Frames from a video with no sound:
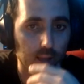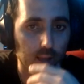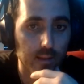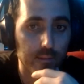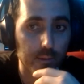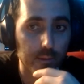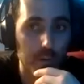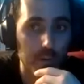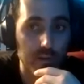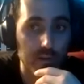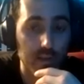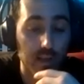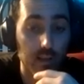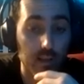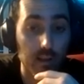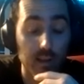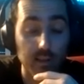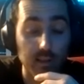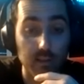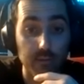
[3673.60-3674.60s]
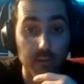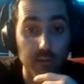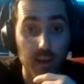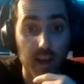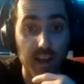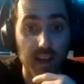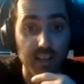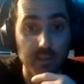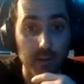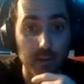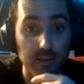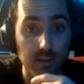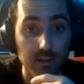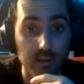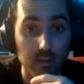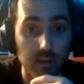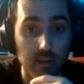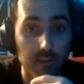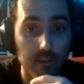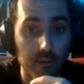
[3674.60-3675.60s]
Like even though there's like lots of aspects
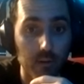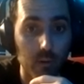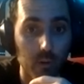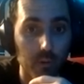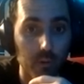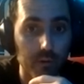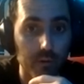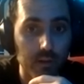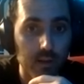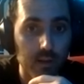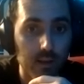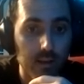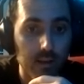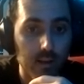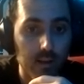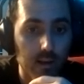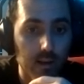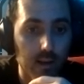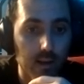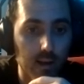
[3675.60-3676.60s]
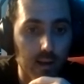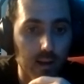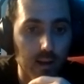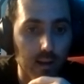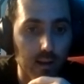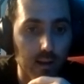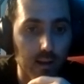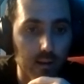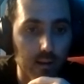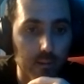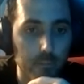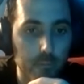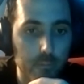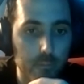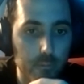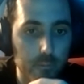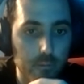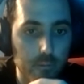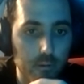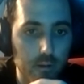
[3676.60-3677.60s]
that are difficult, you
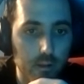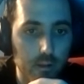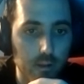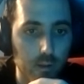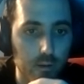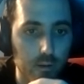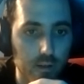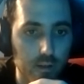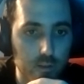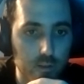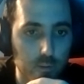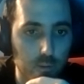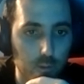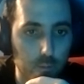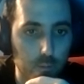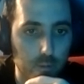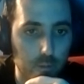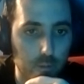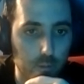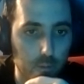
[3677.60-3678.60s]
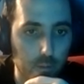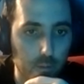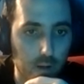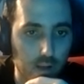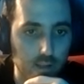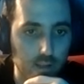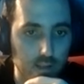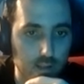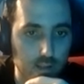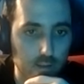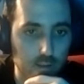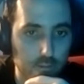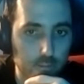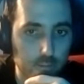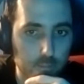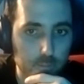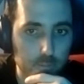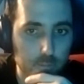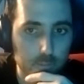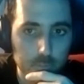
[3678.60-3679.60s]
know, this one will be more positive.
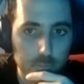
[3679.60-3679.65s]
